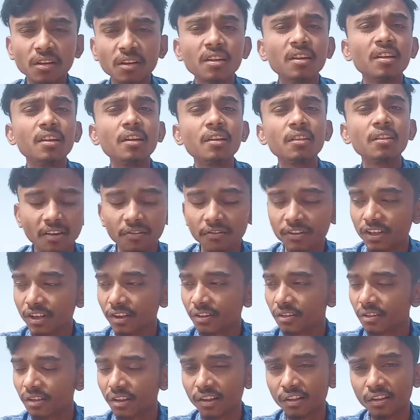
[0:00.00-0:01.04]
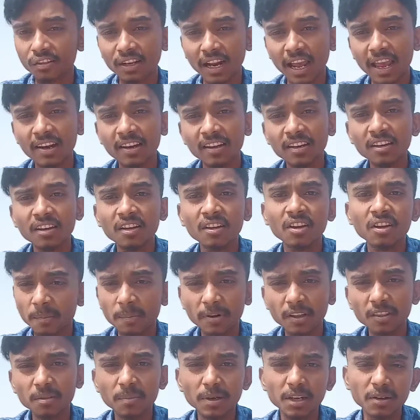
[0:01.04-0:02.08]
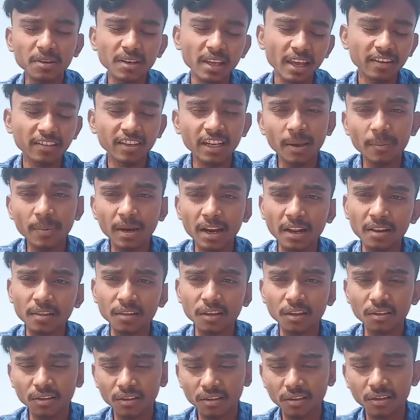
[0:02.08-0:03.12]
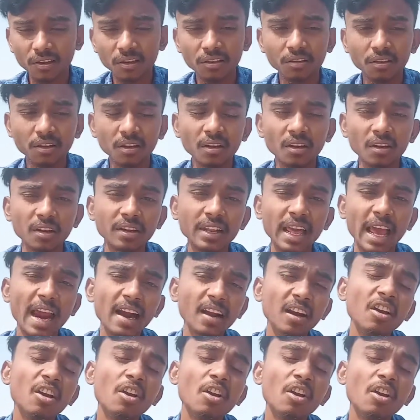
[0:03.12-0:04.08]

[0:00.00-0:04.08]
is just say styling. The difference between HTML and CSS is that